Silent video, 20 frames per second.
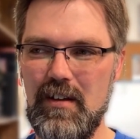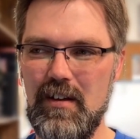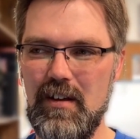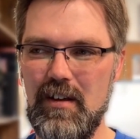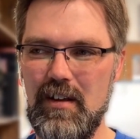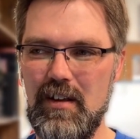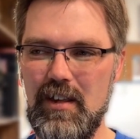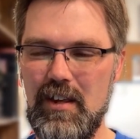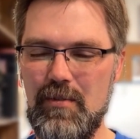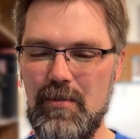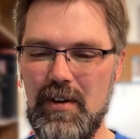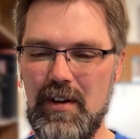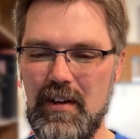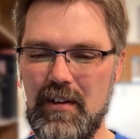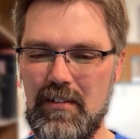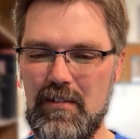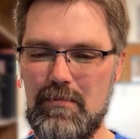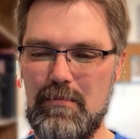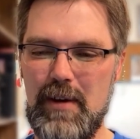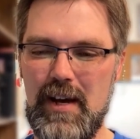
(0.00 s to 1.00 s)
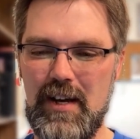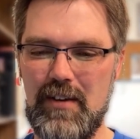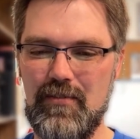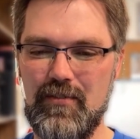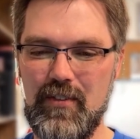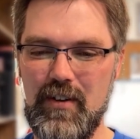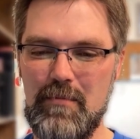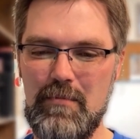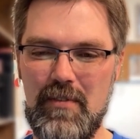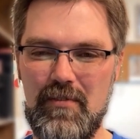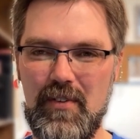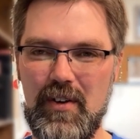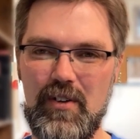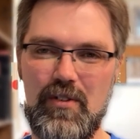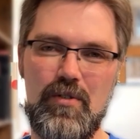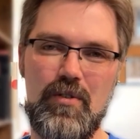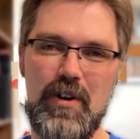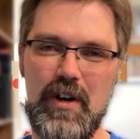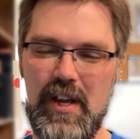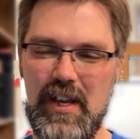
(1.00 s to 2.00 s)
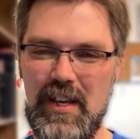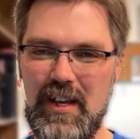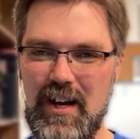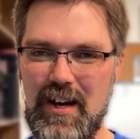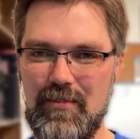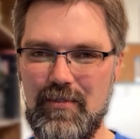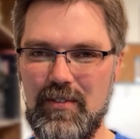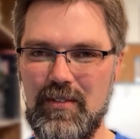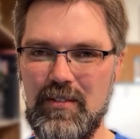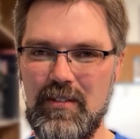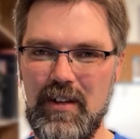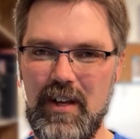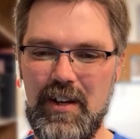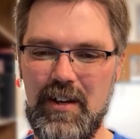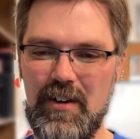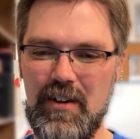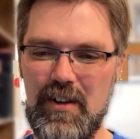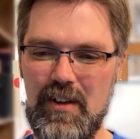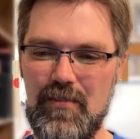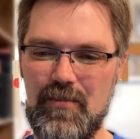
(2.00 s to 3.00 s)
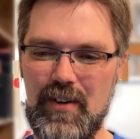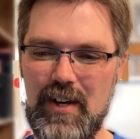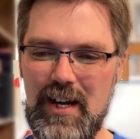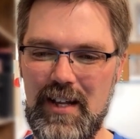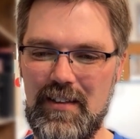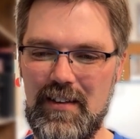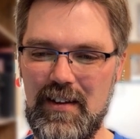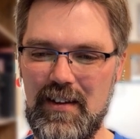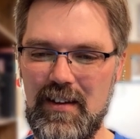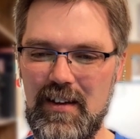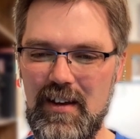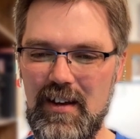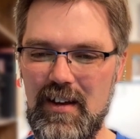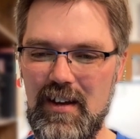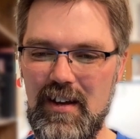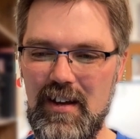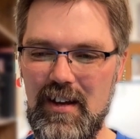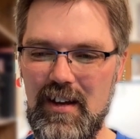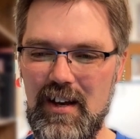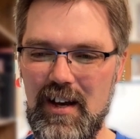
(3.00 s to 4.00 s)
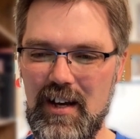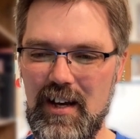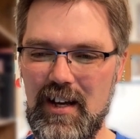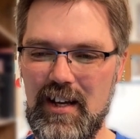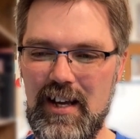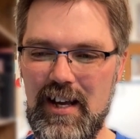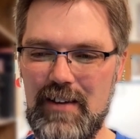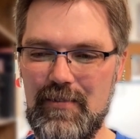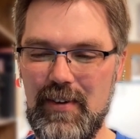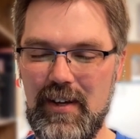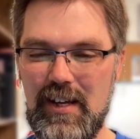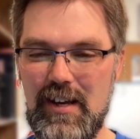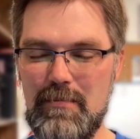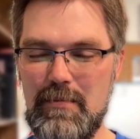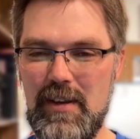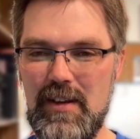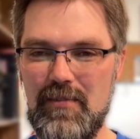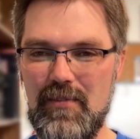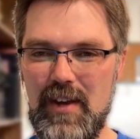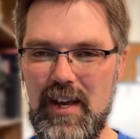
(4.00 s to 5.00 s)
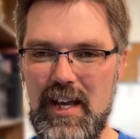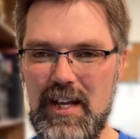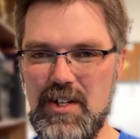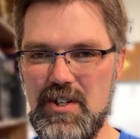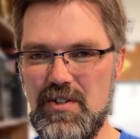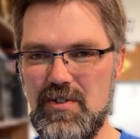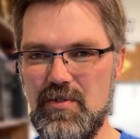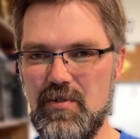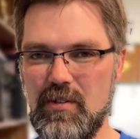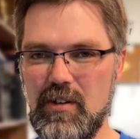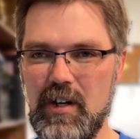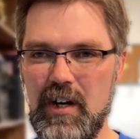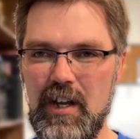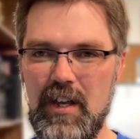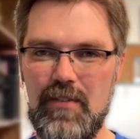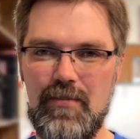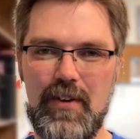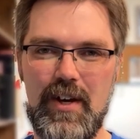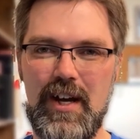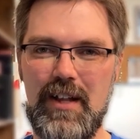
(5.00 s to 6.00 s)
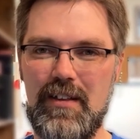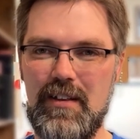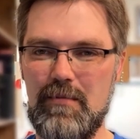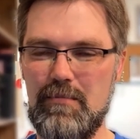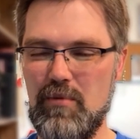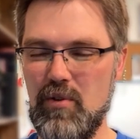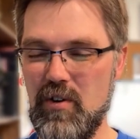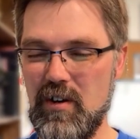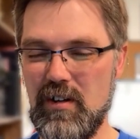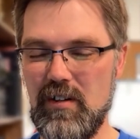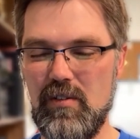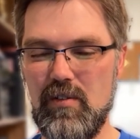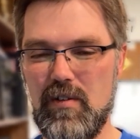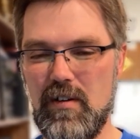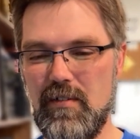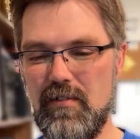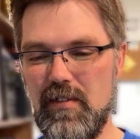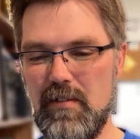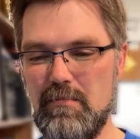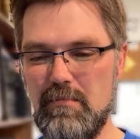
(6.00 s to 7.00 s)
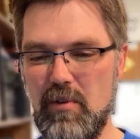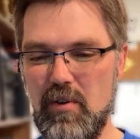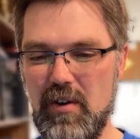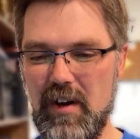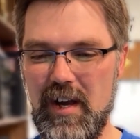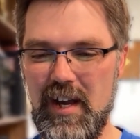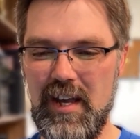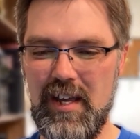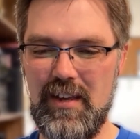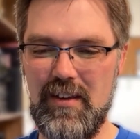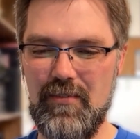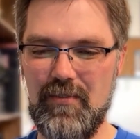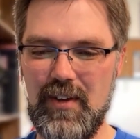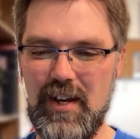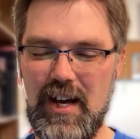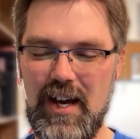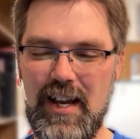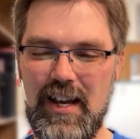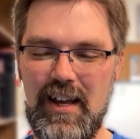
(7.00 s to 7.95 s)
you would expect from a Victorian novel. You know, you've got the uh, kind of a coming of age story. You've got the poor orphan boy. You've got